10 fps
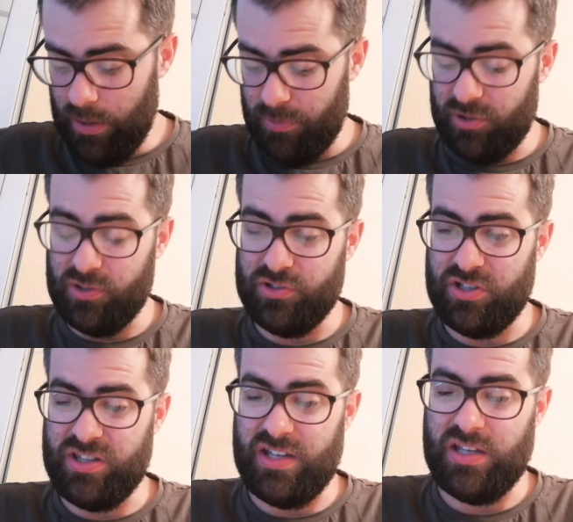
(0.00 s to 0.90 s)

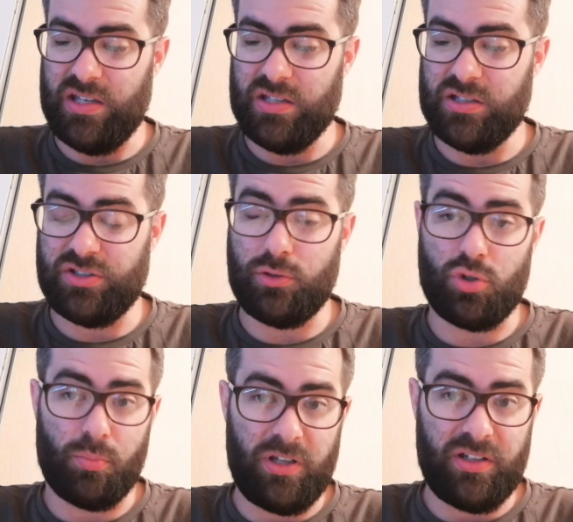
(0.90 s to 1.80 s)
because the
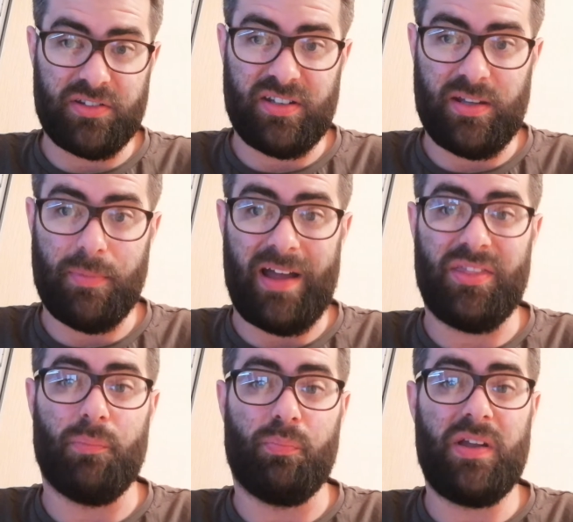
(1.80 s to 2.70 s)
social media team and the